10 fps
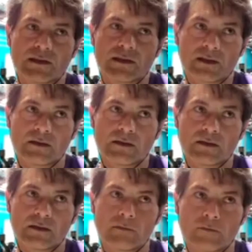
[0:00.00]
that
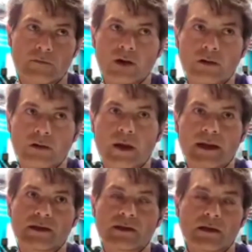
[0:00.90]
modern
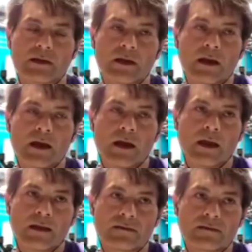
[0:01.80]
medicine
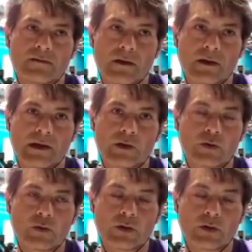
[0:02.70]
is very good